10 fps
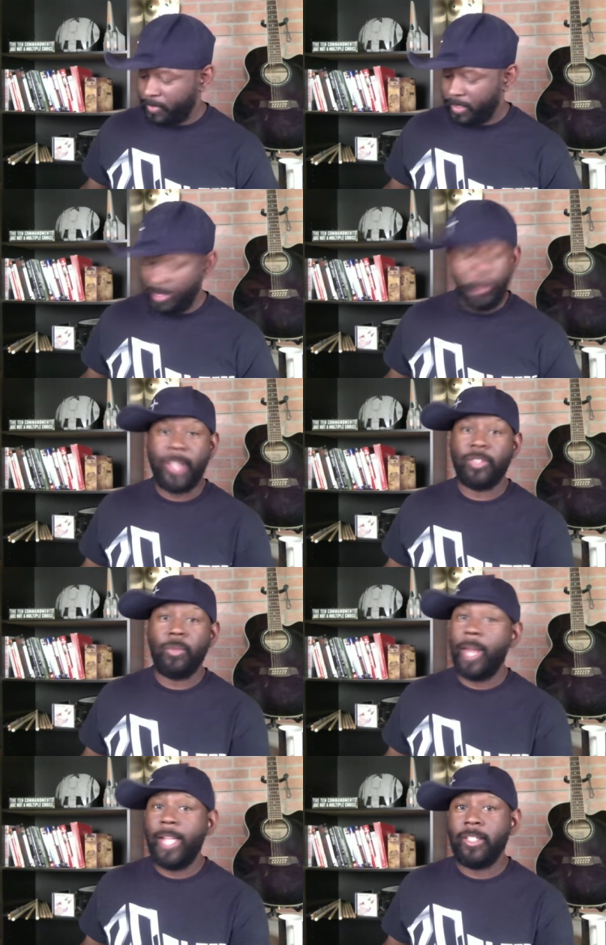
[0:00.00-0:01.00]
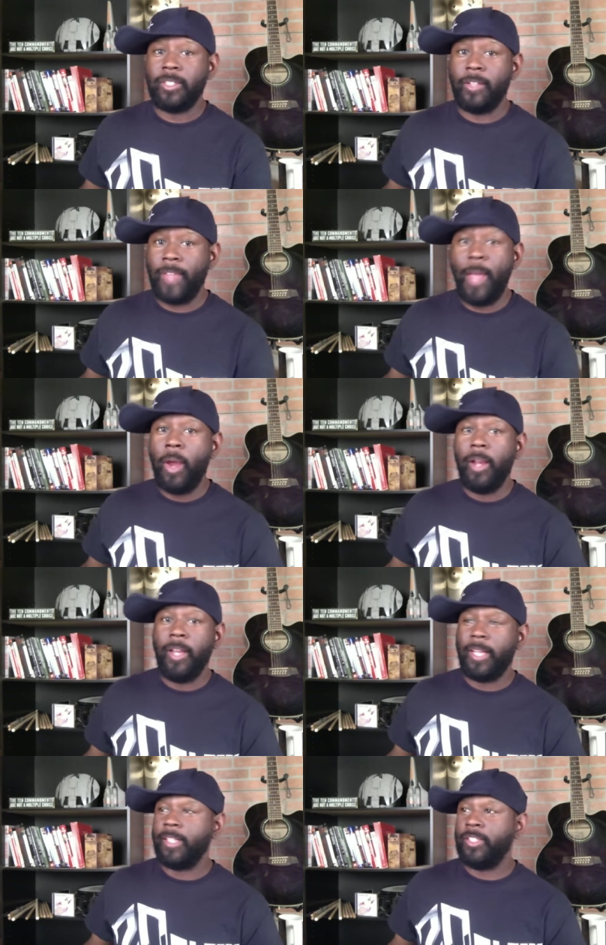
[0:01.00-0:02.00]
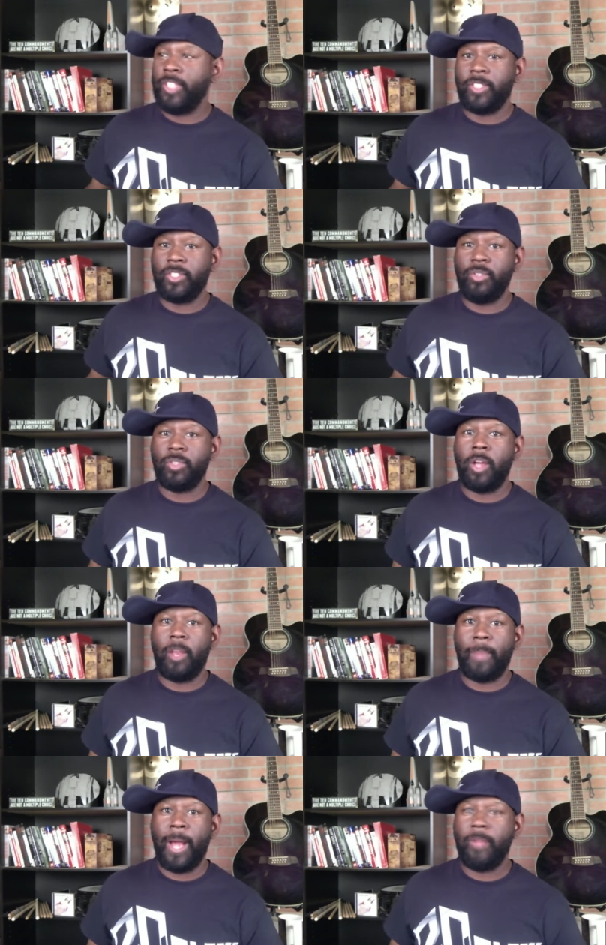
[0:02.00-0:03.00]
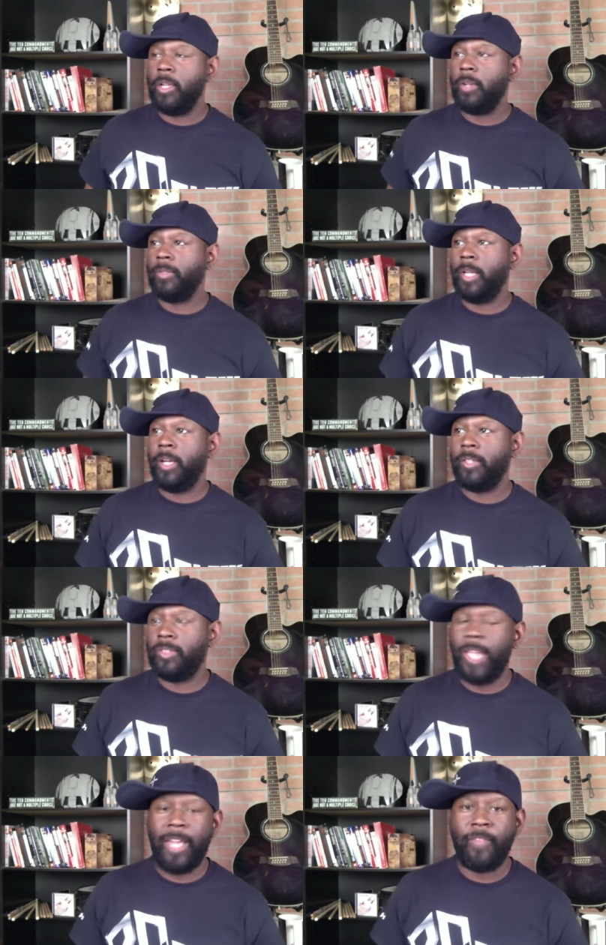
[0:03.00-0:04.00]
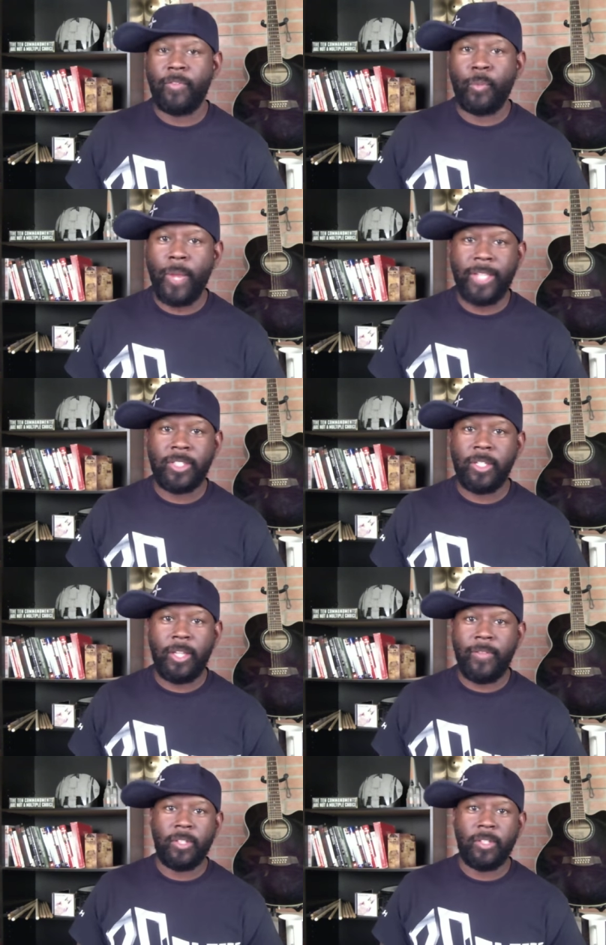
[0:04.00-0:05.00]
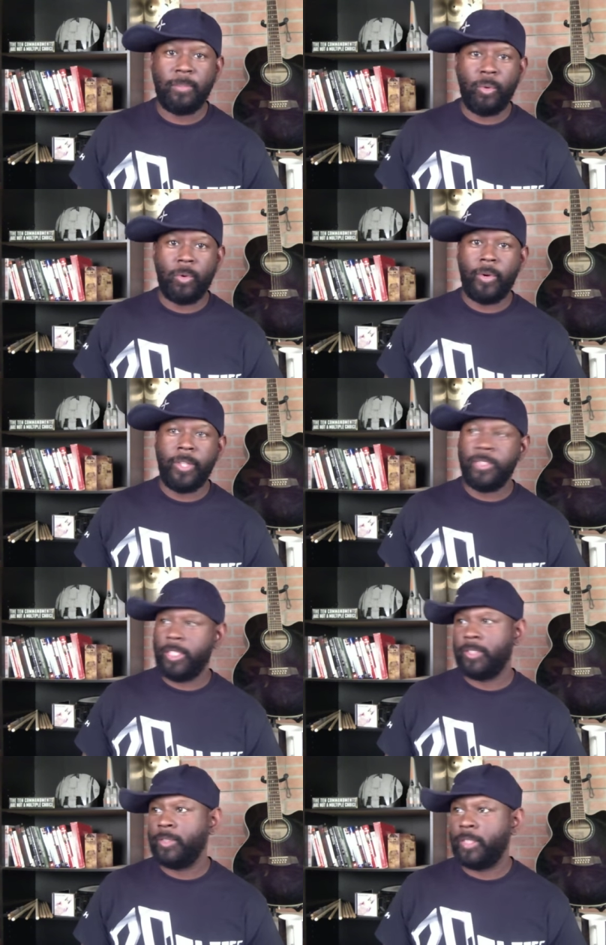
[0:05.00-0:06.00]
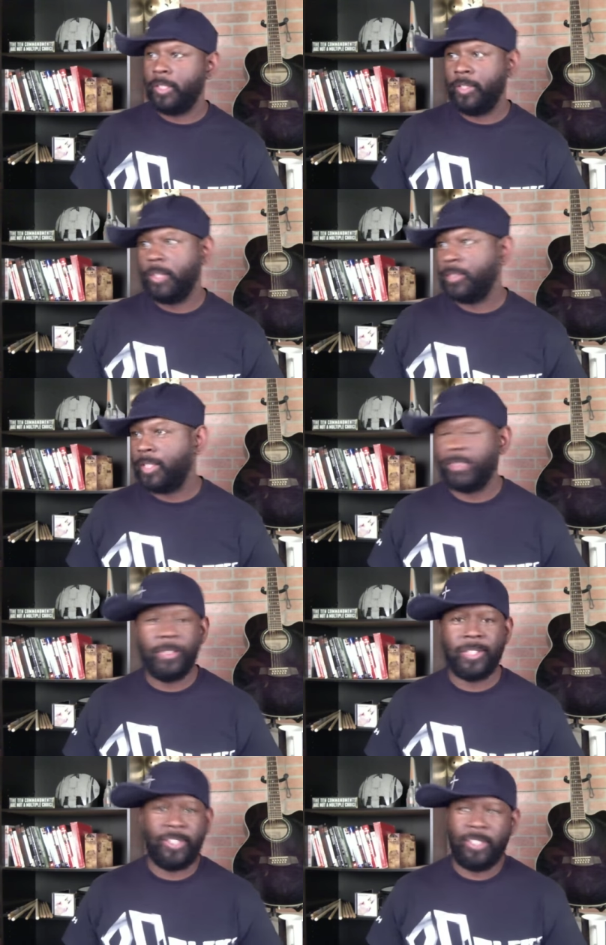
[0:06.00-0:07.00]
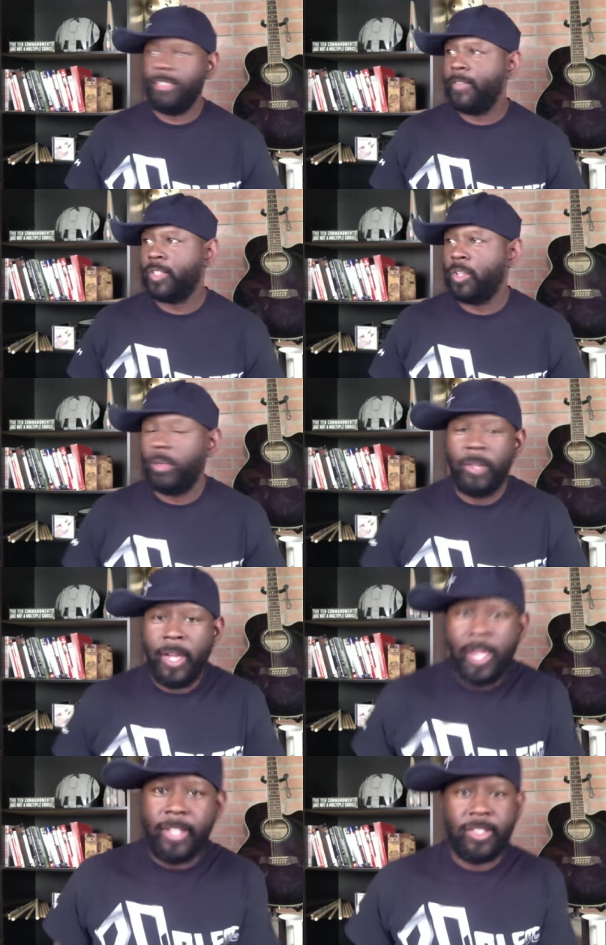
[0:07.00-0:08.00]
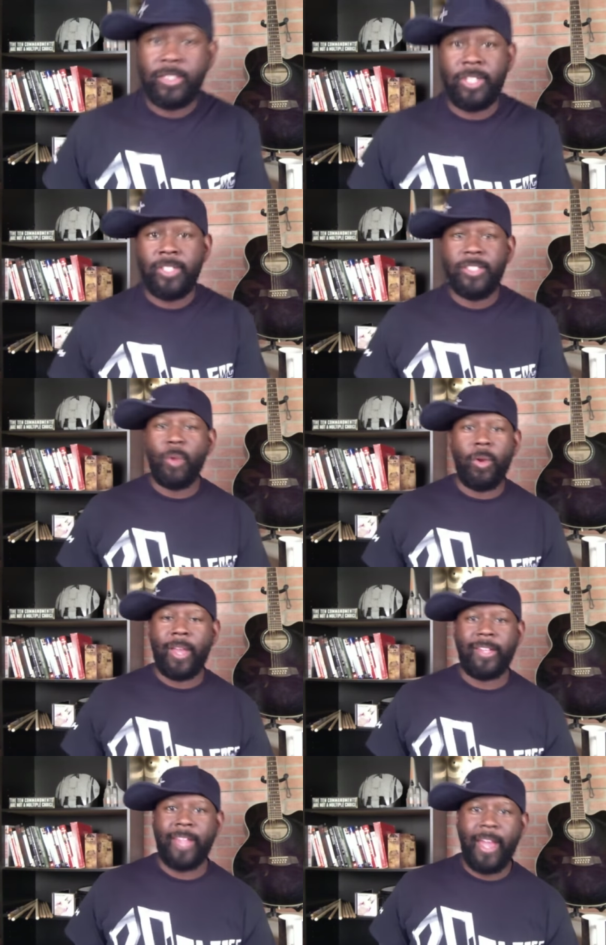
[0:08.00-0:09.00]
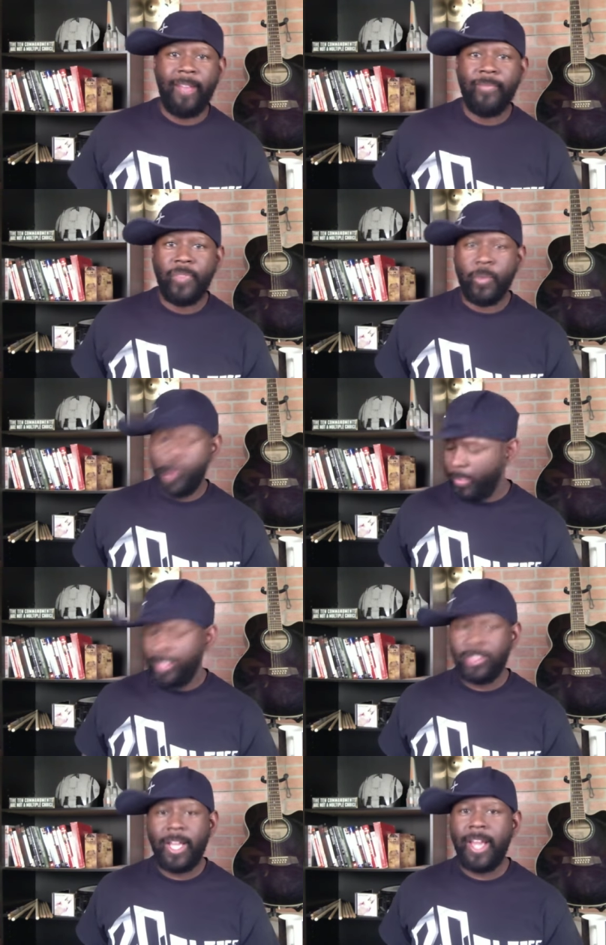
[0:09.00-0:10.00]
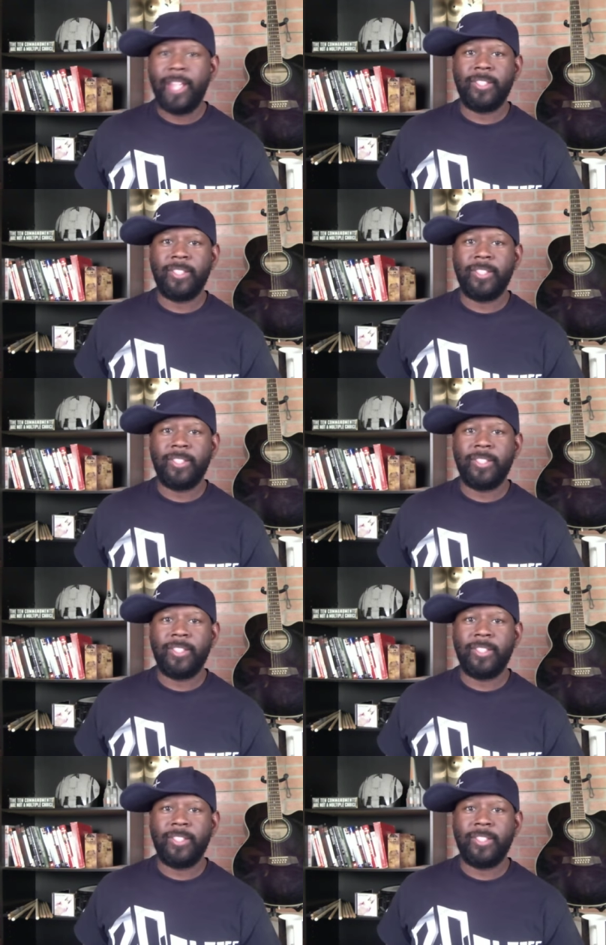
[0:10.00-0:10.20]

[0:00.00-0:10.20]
Democrats don't like this stuff. They want to look at the Jesus who's all about, you know, uh, taking from the rich and giving to the poor. And Jesus, you know, doesn't. It's like Jesus never told. Jesus didn't roll like that. Read what he says.